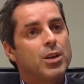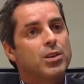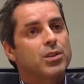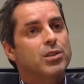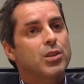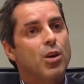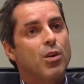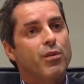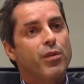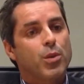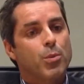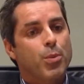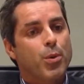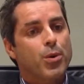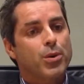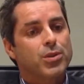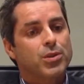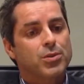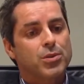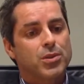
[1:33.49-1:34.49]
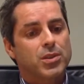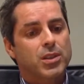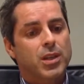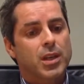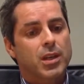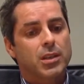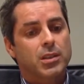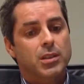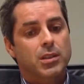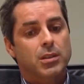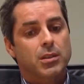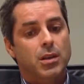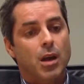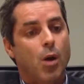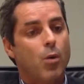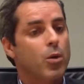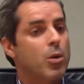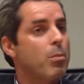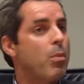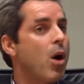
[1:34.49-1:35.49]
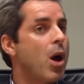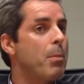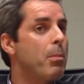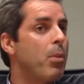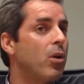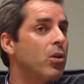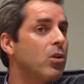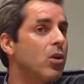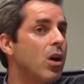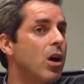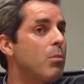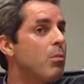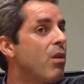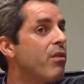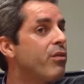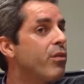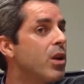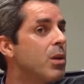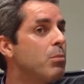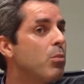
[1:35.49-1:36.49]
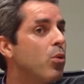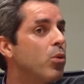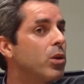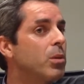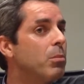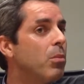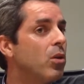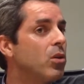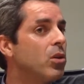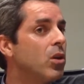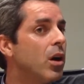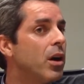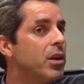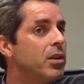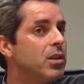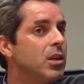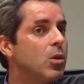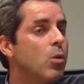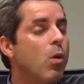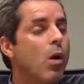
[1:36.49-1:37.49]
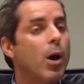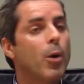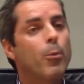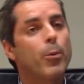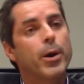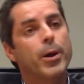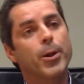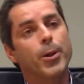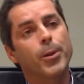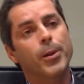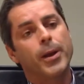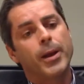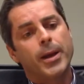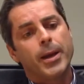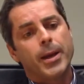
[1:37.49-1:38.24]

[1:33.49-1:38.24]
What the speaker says: So for the person who says, I want to buy Bondi, my friend bought in Bondi and did quite well,